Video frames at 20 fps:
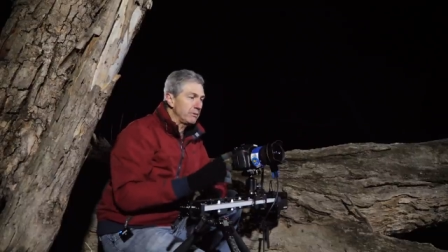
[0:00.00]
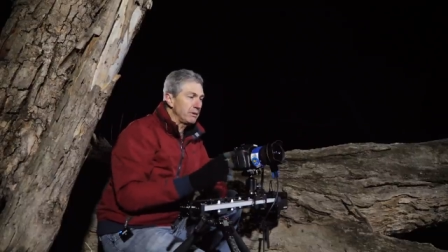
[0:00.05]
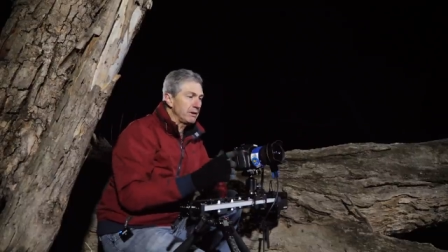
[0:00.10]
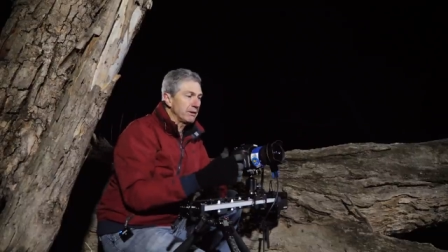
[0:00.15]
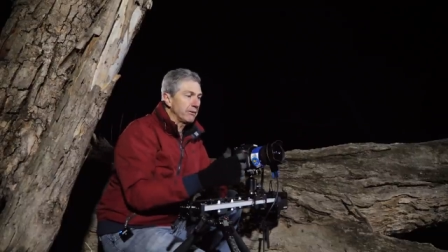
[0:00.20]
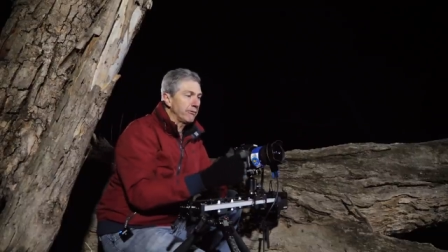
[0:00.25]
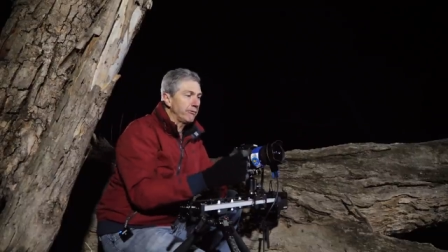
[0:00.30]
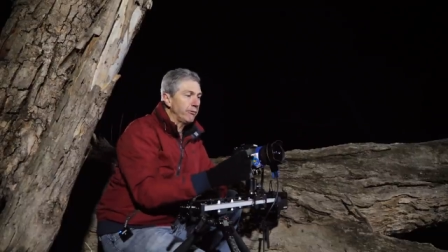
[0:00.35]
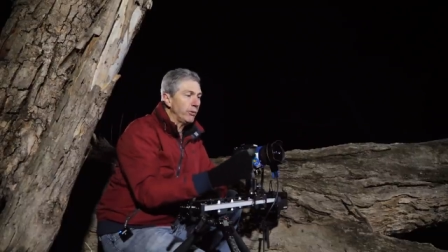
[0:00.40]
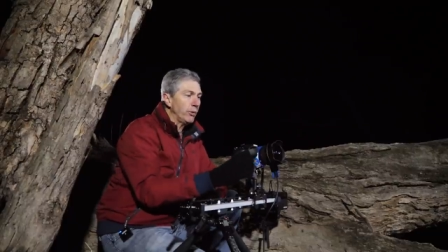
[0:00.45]

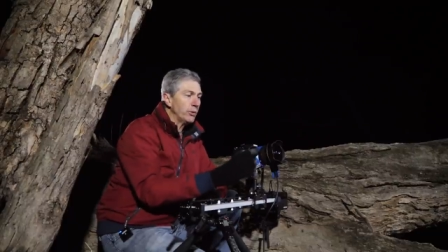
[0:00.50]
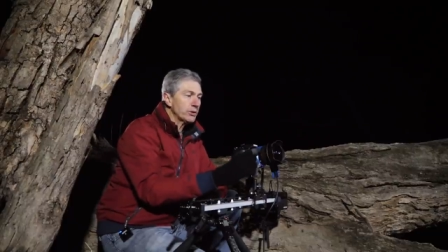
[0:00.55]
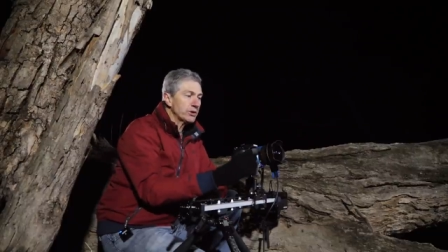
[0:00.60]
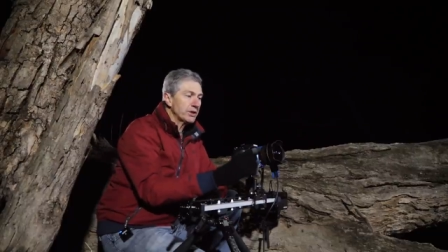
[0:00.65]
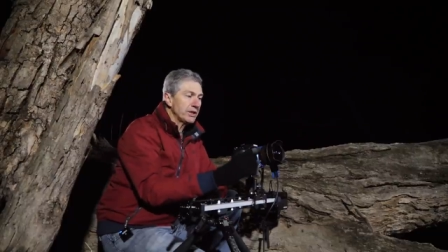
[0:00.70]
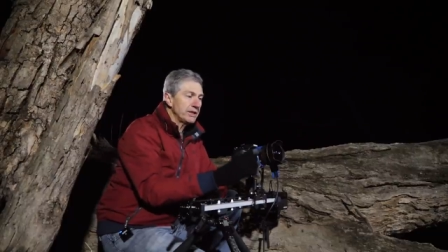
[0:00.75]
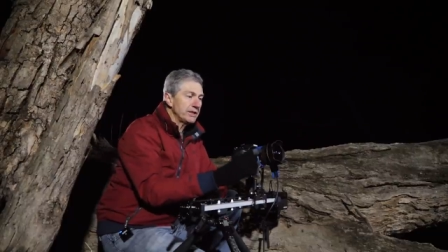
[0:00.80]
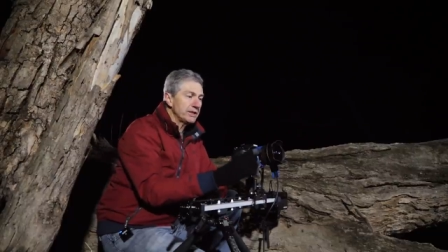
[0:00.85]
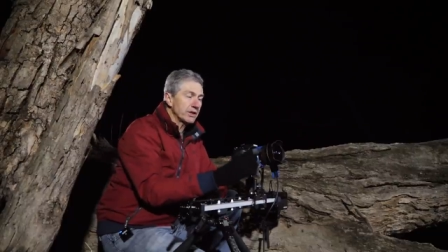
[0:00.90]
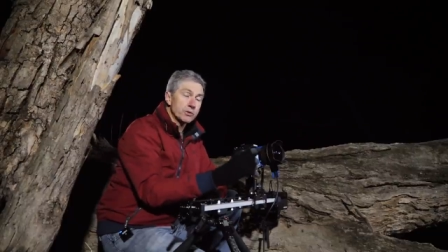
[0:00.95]
with a
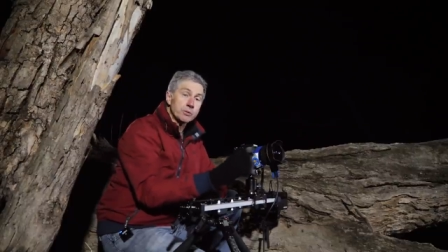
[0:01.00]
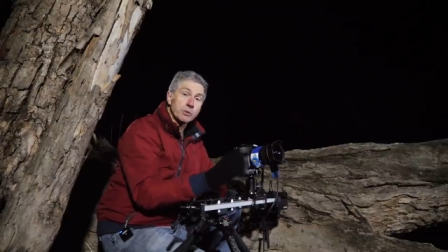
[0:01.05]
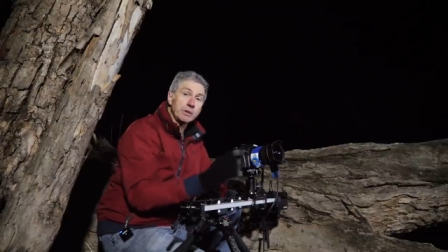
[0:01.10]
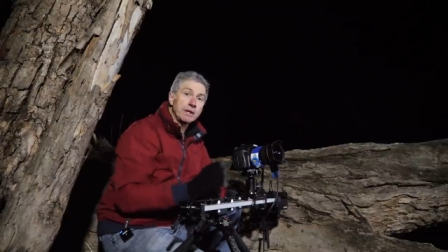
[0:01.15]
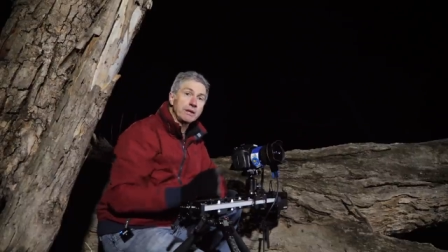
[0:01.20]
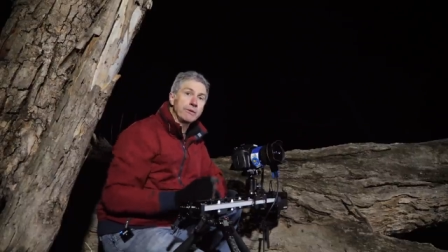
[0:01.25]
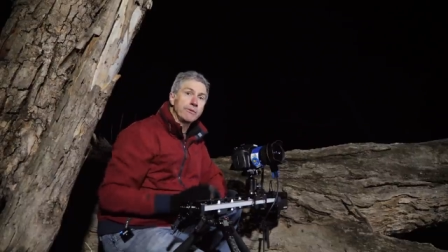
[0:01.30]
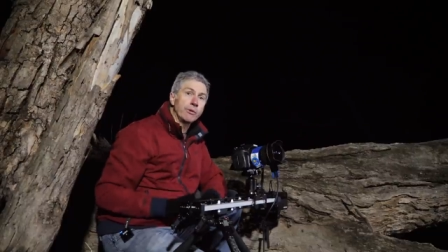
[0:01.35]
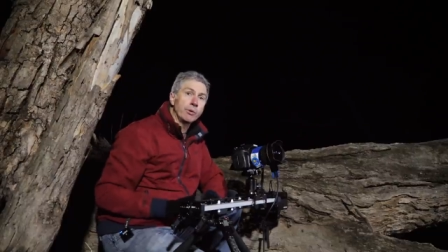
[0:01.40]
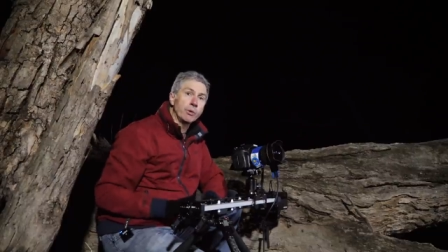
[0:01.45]
14 to
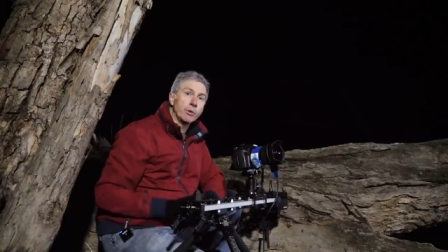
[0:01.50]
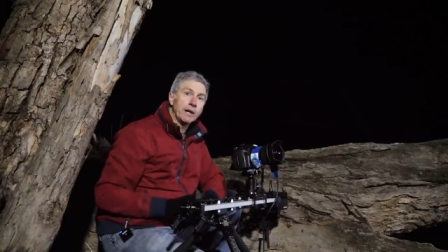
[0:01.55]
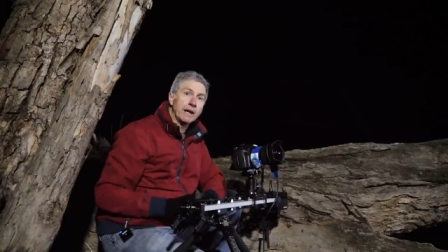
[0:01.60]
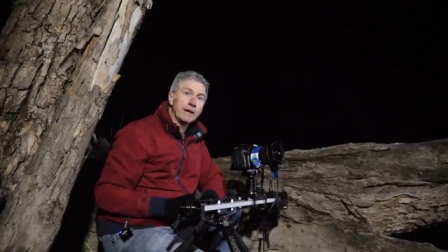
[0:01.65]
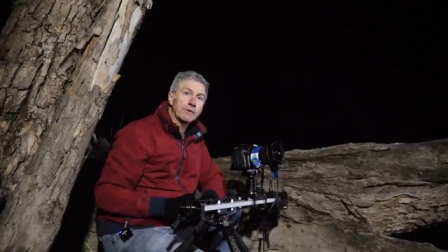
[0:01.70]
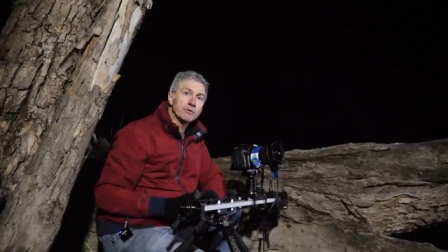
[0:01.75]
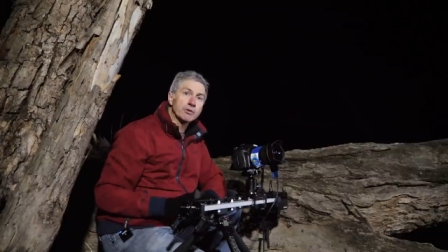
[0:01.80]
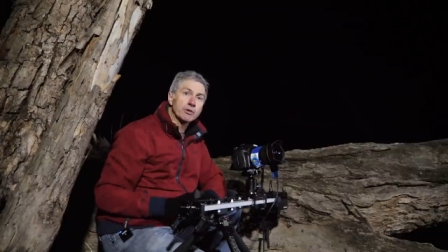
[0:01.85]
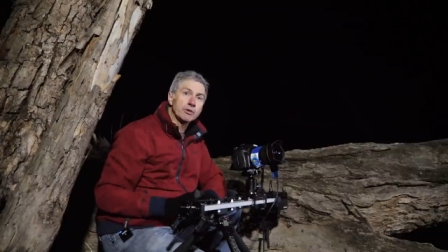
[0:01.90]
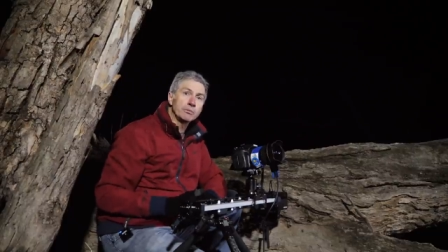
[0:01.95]
24
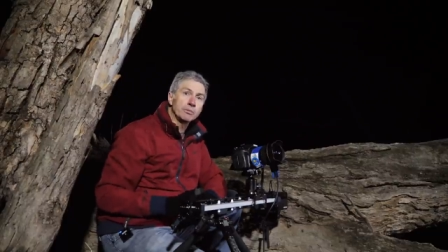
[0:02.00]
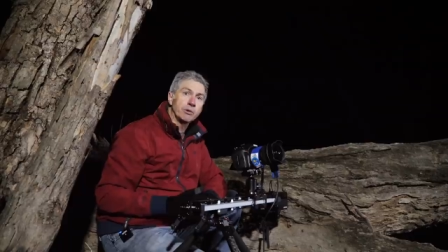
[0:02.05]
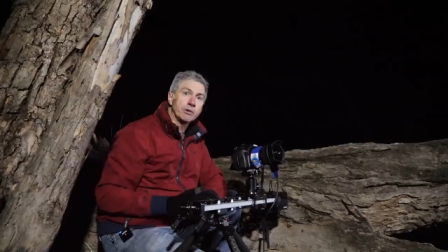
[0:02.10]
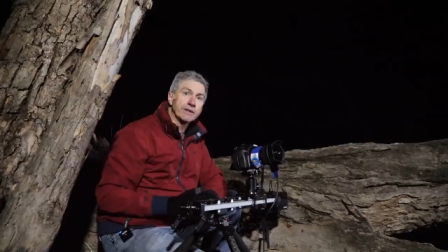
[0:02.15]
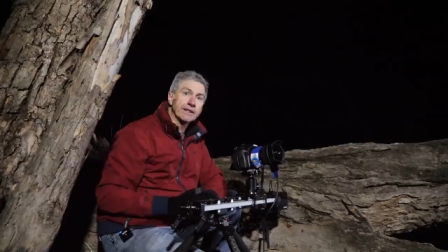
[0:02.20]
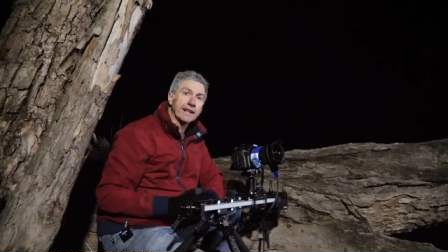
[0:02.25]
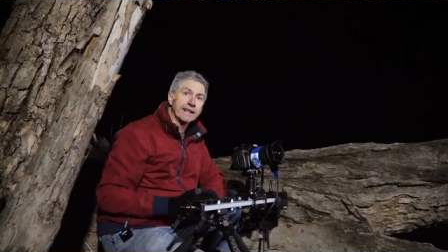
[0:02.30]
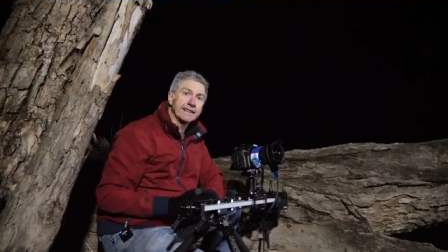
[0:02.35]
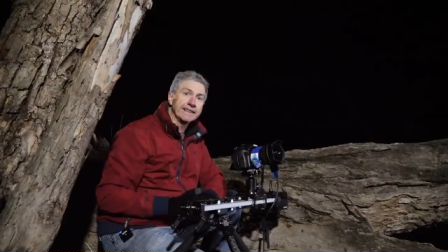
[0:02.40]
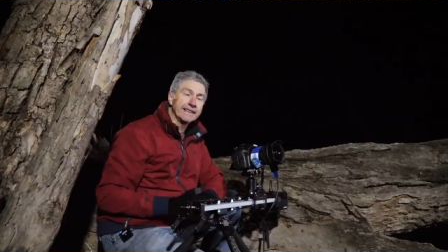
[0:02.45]

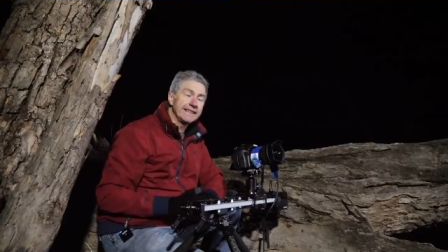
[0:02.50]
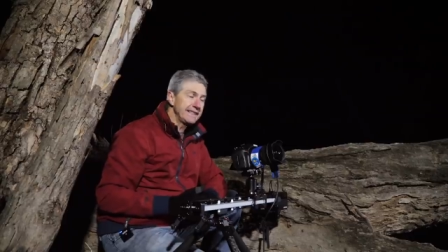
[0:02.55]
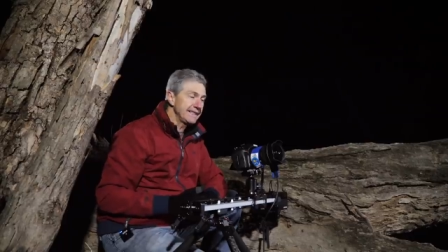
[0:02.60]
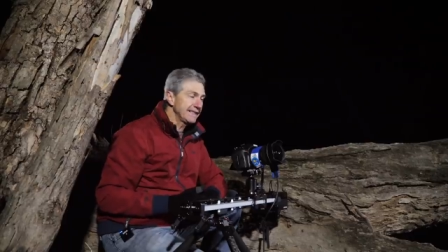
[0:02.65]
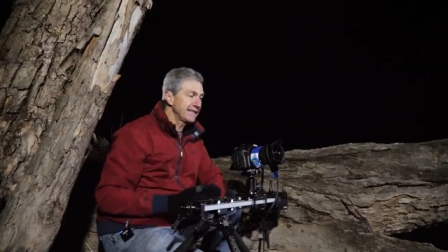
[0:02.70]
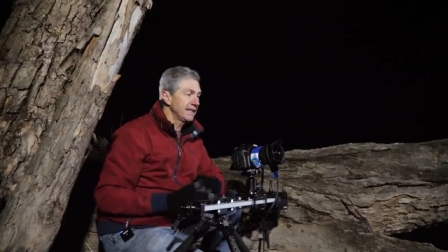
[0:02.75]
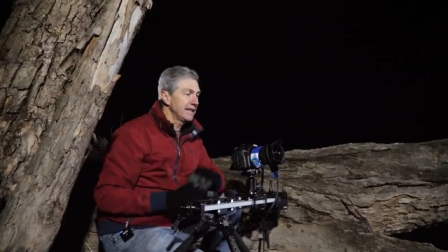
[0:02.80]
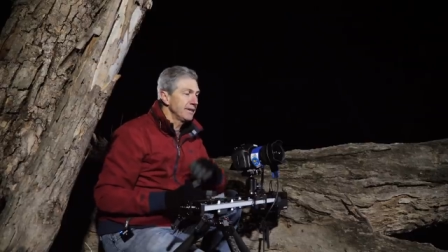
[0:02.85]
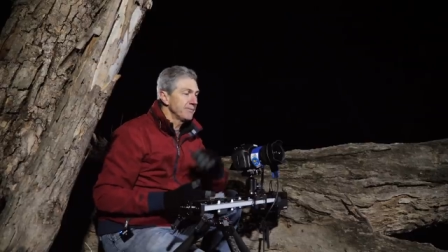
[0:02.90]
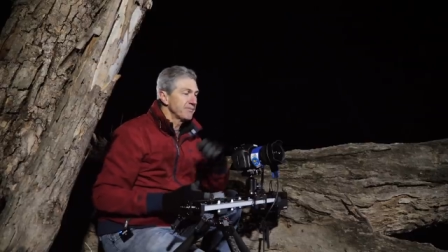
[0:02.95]
f2.8 lens.